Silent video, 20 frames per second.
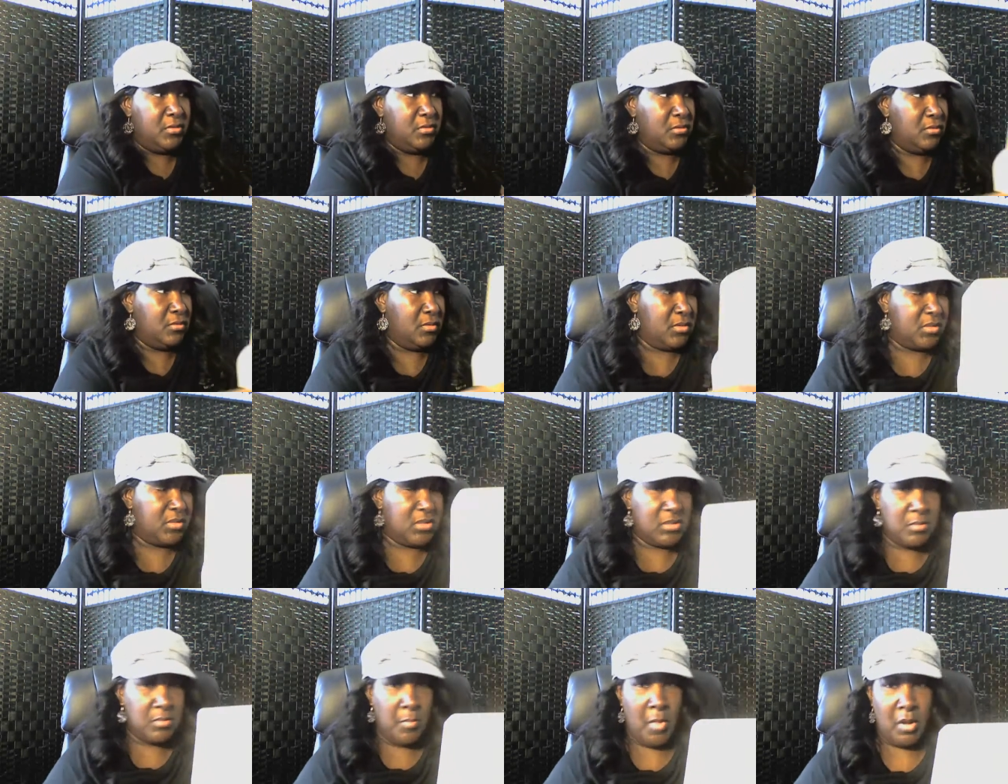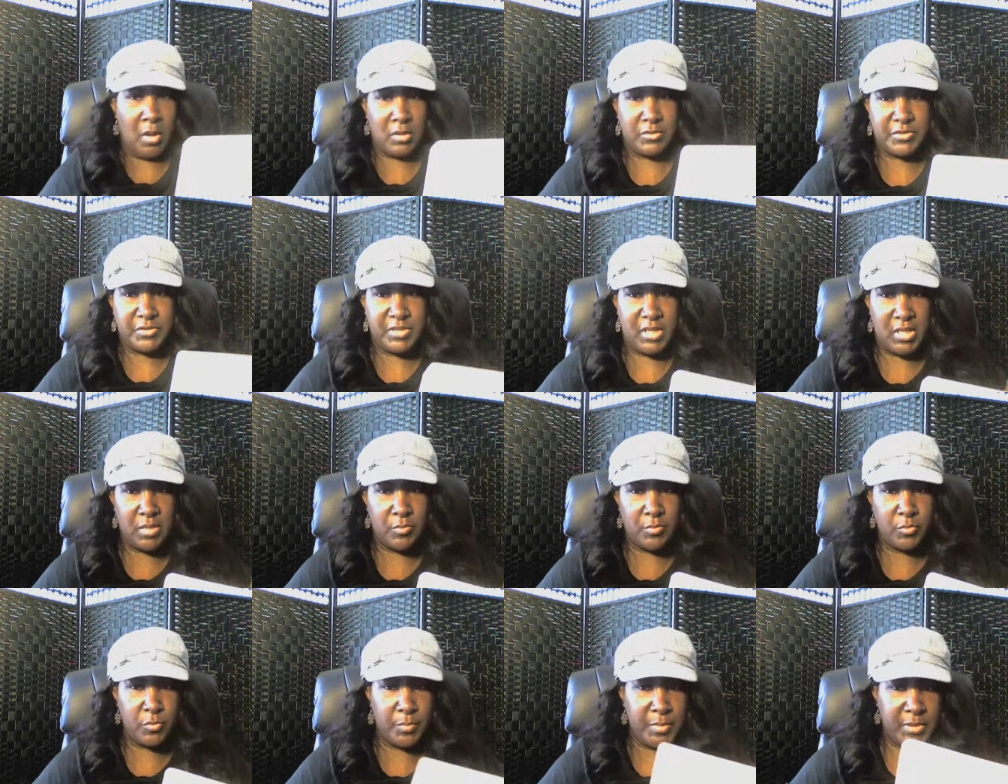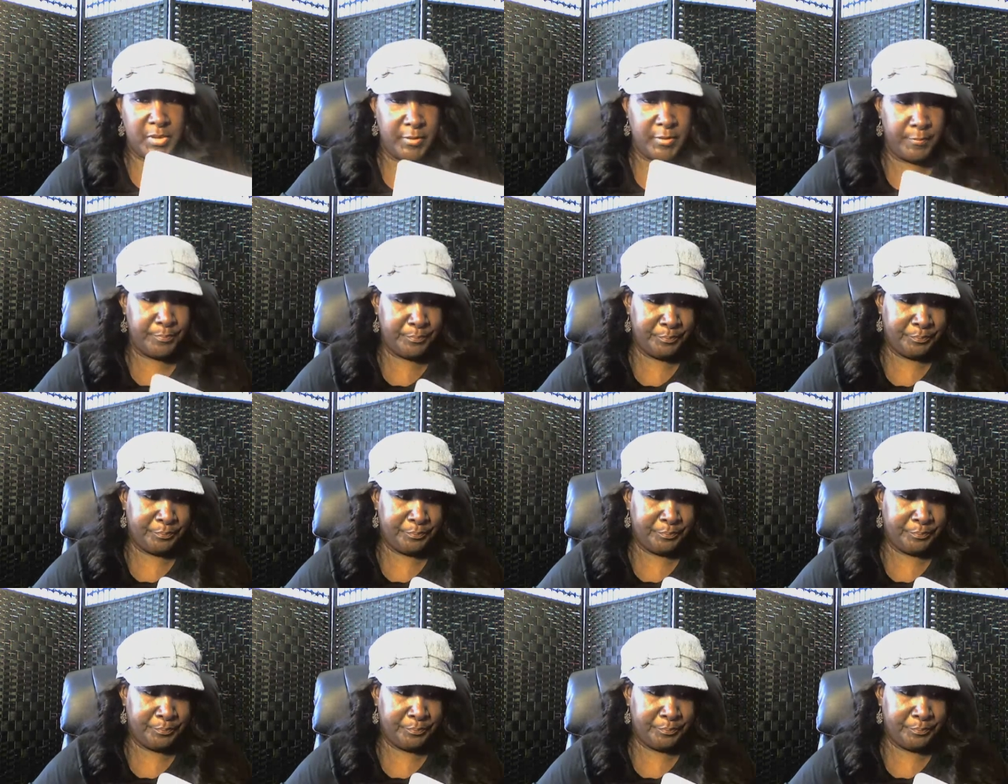It's a smaller table, but